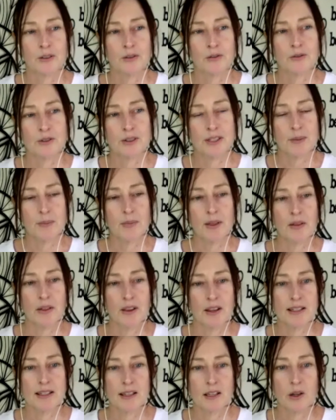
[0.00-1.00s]
Some of the
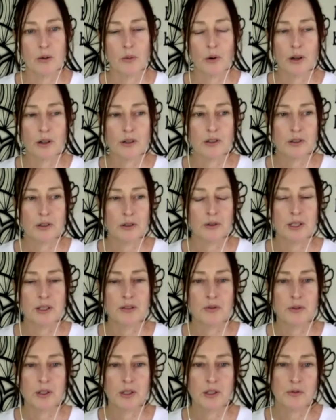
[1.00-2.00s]
things that you want to do is,
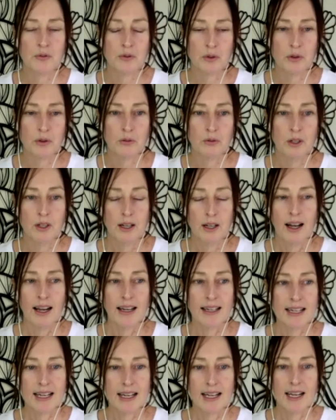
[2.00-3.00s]
first of all,
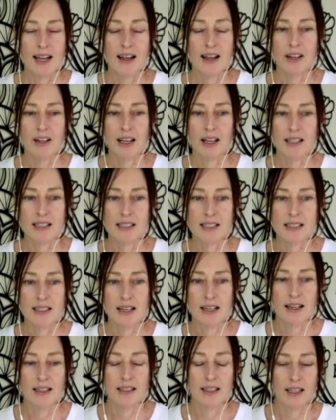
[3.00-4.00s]
again, have an
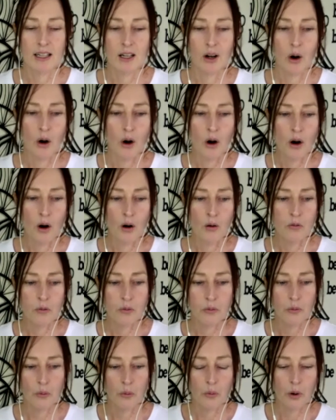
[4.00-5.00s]
understanding of
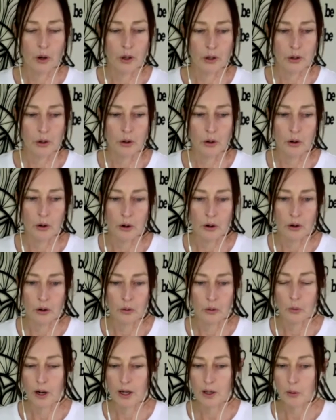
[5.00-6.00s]
where
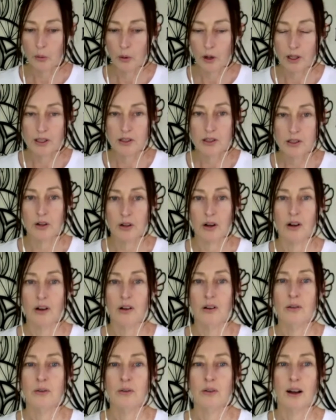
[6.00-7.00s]
you're wanting to
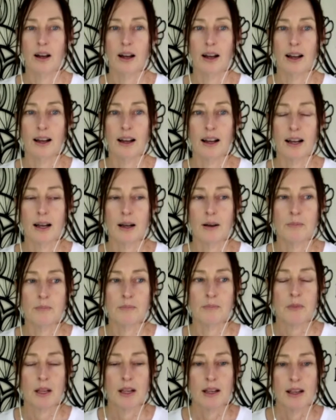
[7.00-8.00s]
go,
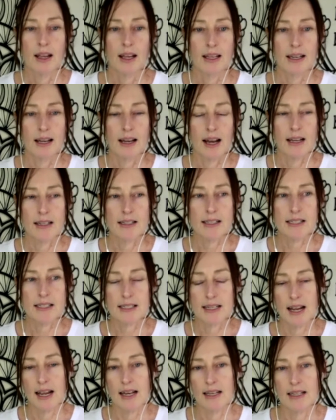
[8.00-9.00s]
and
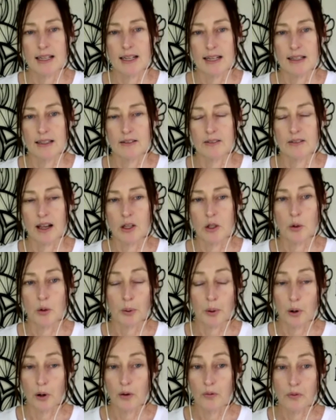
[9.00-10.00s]
understanding that your
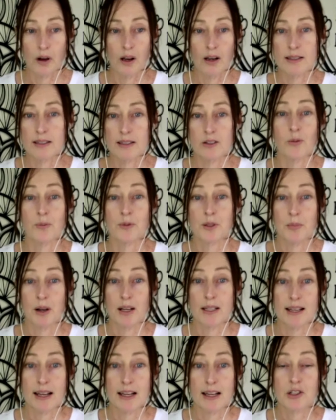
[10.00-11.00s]
profile is an
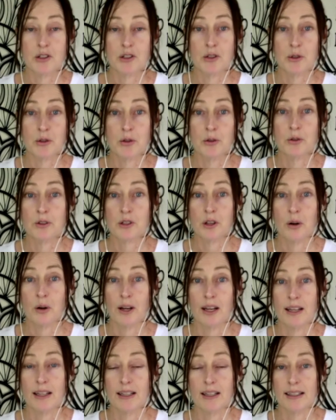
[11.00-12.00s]
optimization tool. So
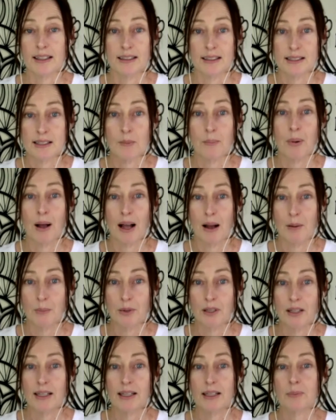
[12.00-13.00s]
it is a
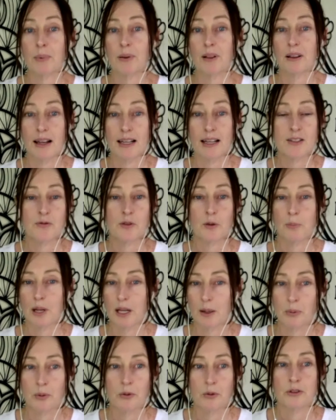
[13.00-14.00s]
public place for
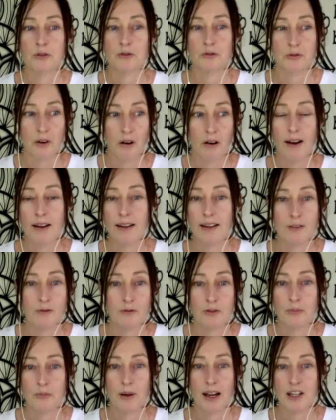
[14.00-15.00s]
people to find
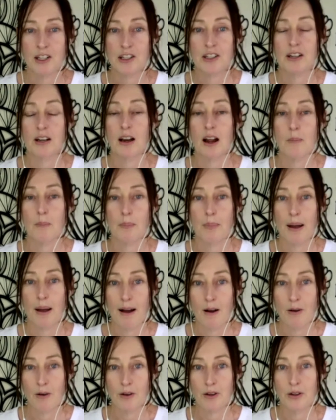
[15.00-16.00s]
information
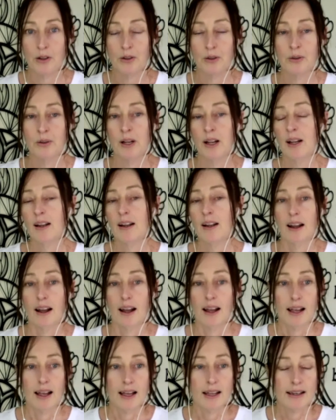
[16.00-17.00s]
about you,
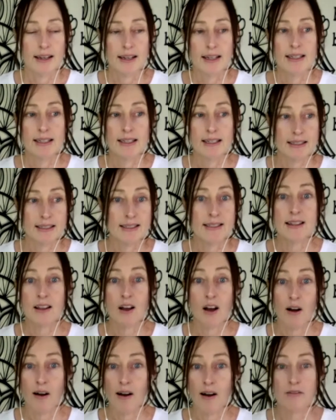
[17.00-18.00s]
and it is the
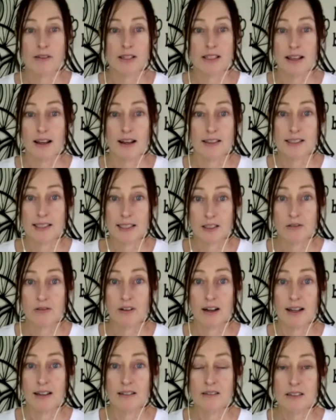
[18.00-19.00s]
hirer's hunting
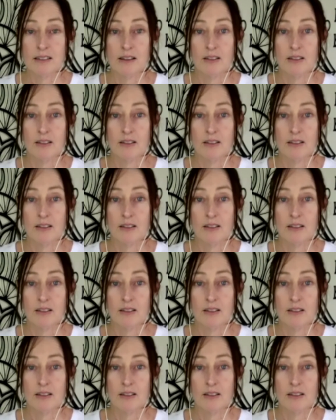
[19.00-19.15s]
ground.